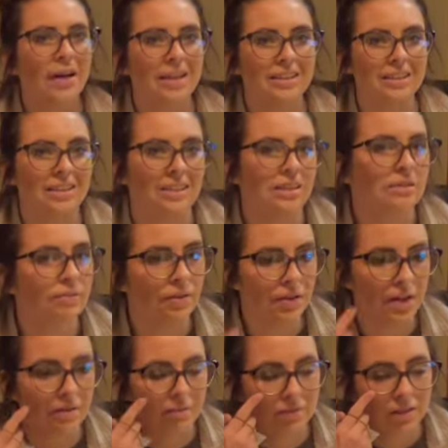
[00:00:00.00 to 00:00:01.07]
Okay, so this is
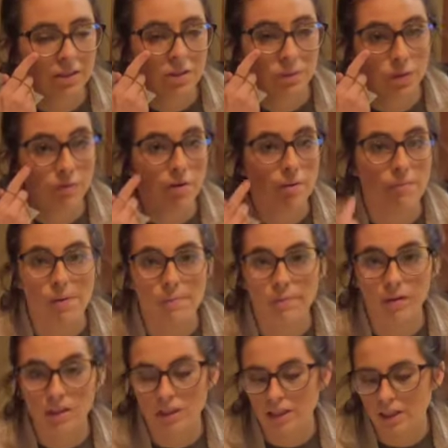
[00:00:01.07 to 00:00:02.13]
funny. This is one of our
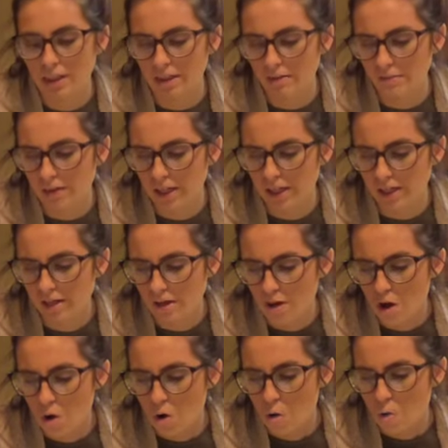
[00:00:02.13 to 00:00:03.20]
peppers, and I'm like,
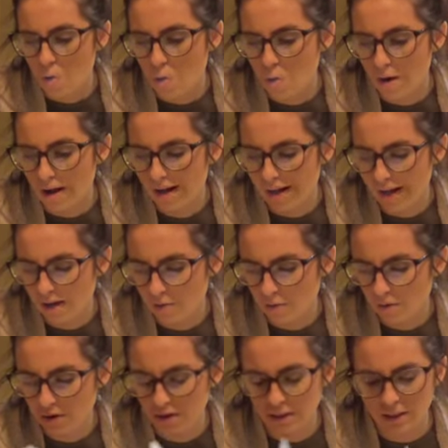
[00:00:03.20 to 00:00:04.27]
why did I
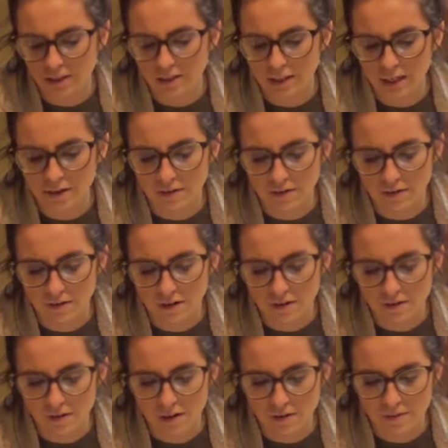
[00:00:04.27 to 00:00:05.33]
order this? I don't know.
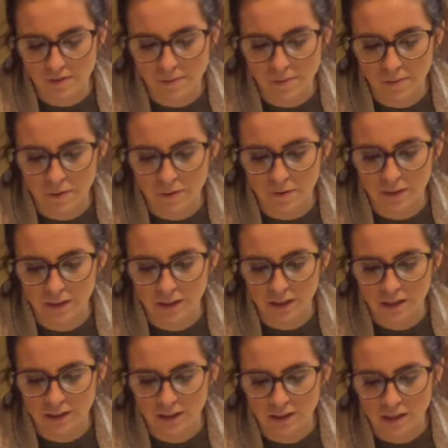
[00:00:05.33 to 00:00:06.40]
I don't remember ordering
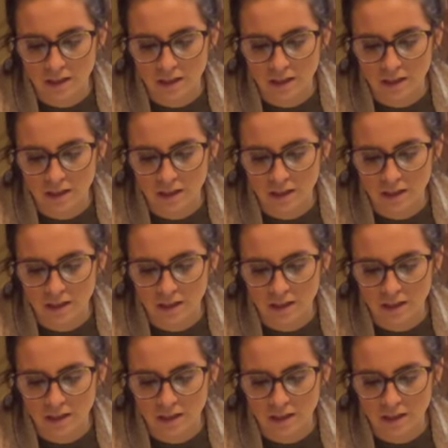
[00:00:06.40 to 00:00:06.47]
this.